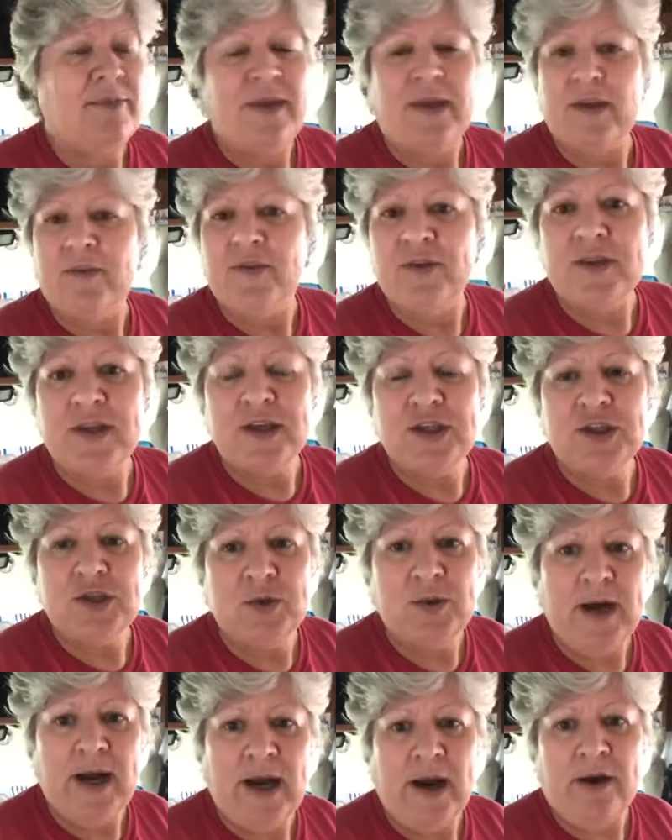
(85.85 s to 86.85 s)
Thankful that
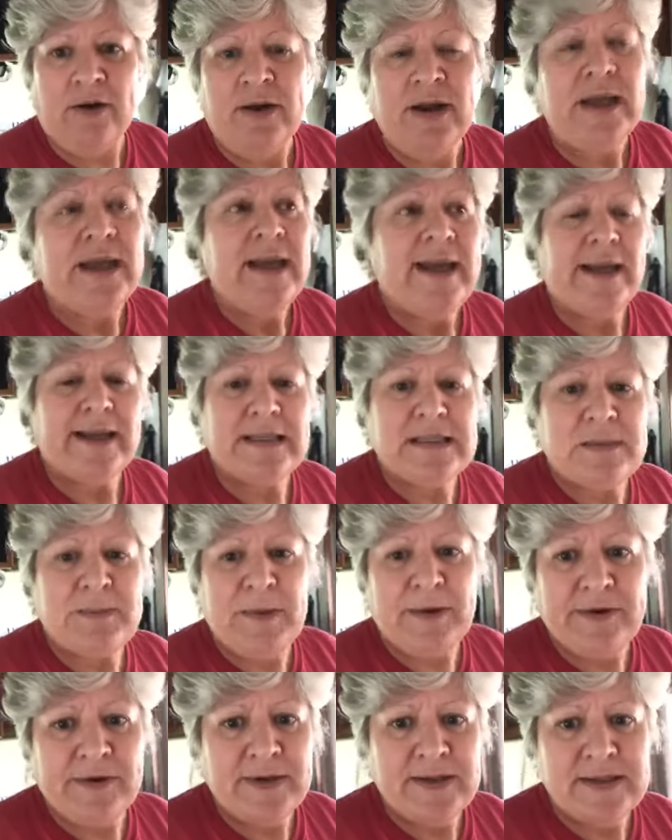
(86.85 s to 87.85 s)
you are
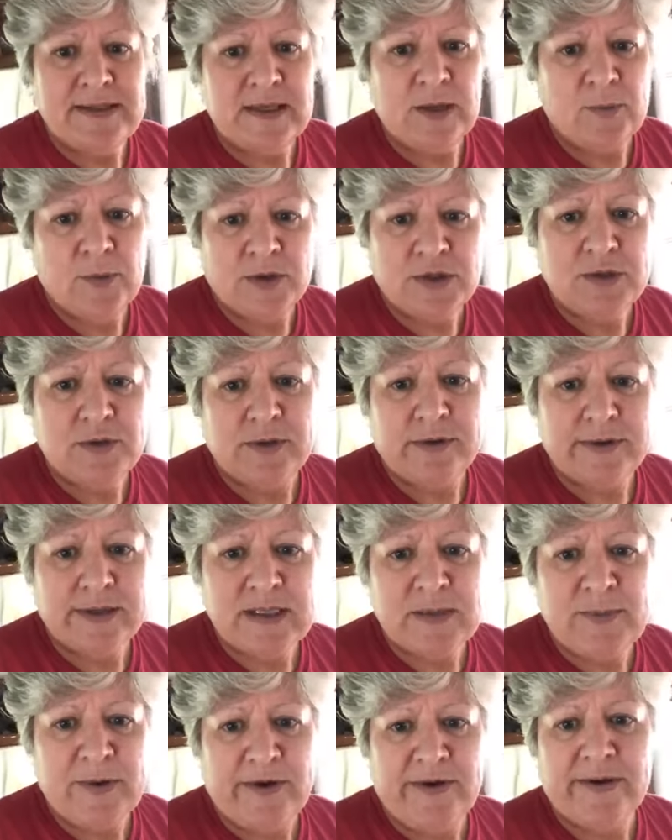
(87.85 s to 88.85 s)
experiencing what you are
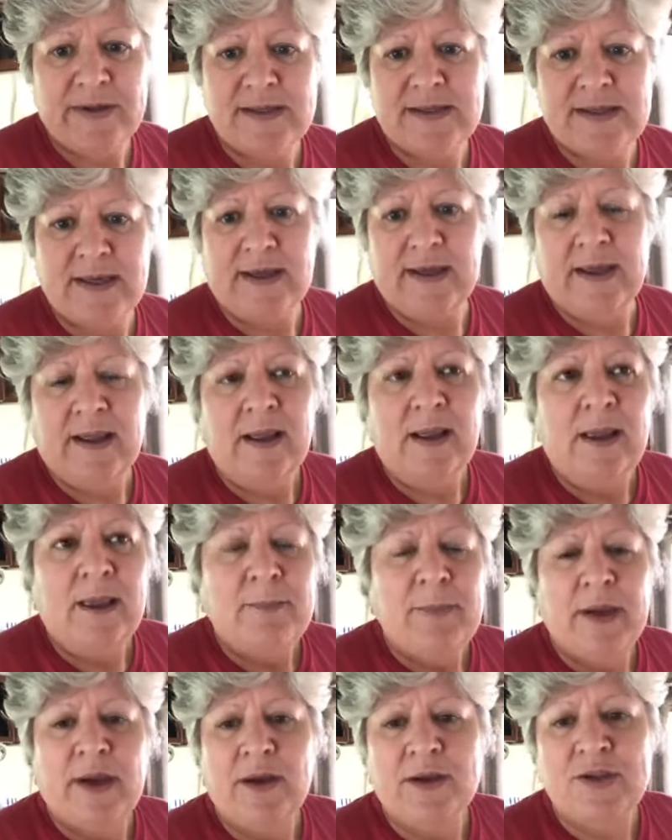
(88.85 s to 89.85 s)
experiencing
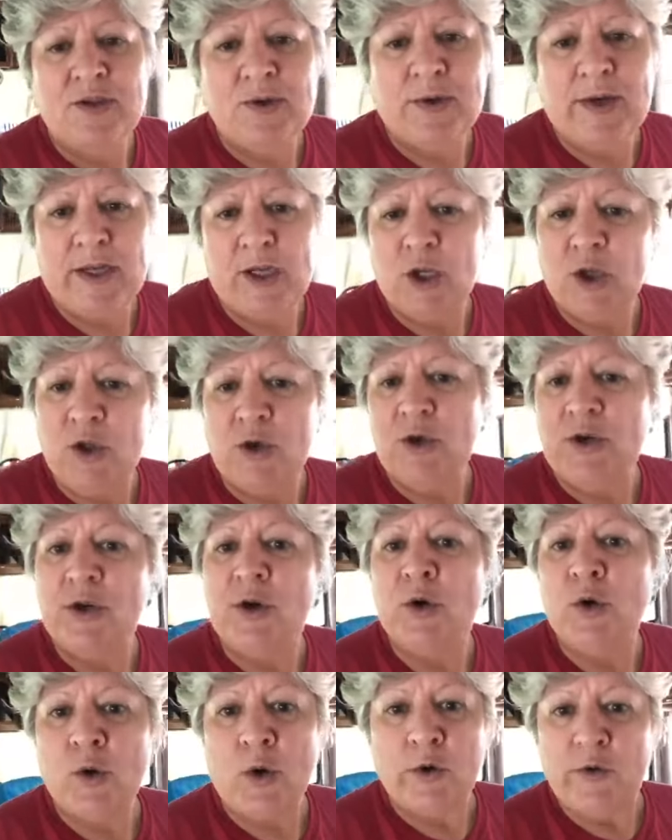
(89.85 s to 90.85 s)
because you're going to learn
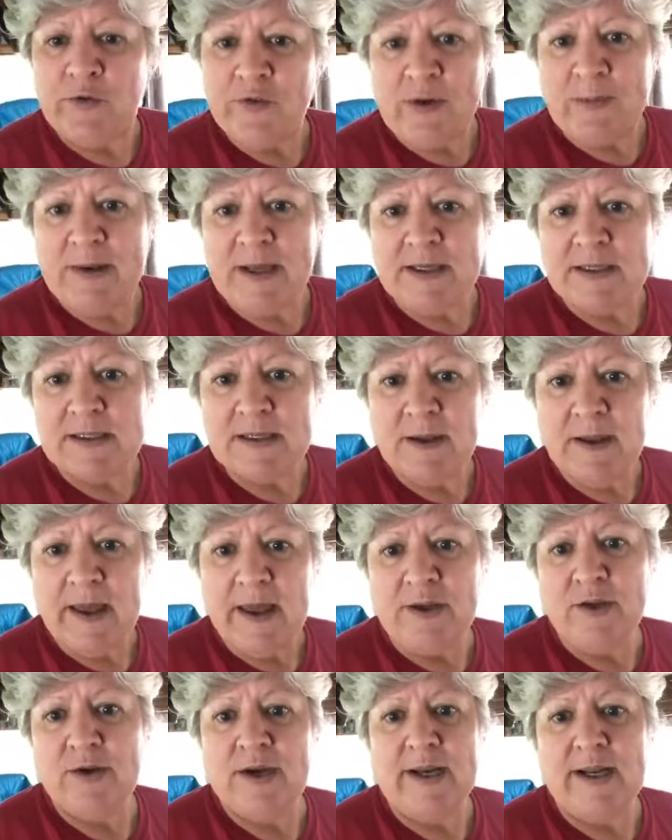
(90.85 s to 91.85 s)
and grow from it
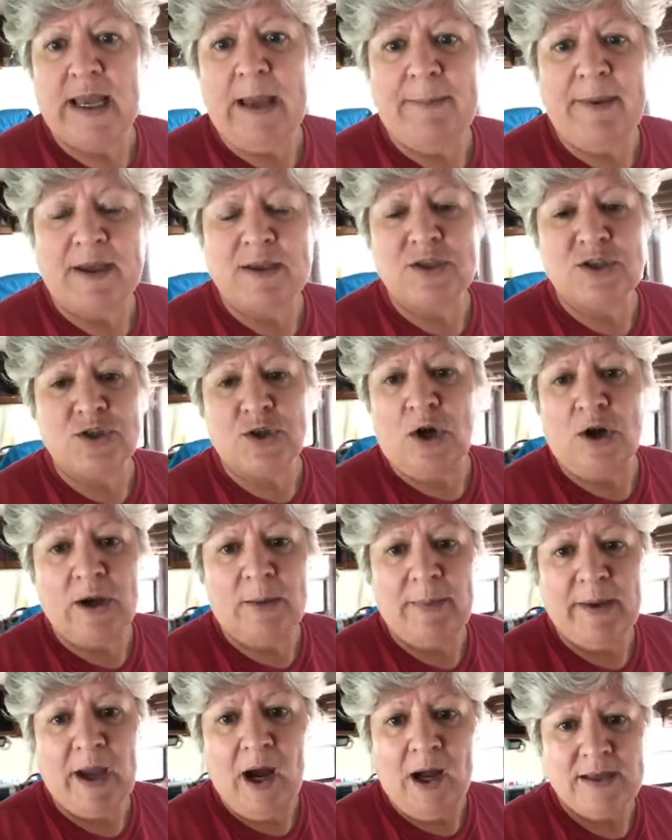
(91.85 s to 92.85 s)
and you're going to come out stronger
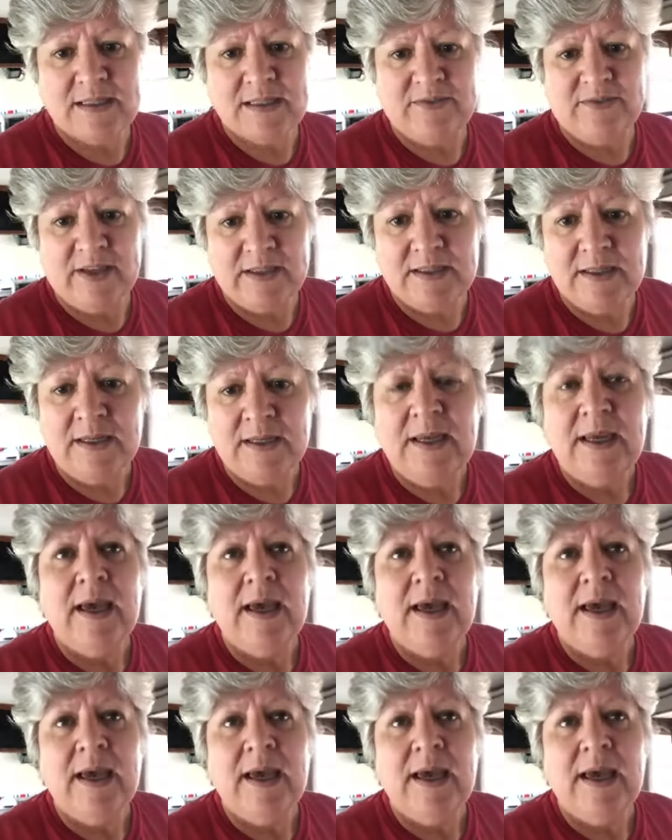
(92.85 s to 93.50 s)
because of it.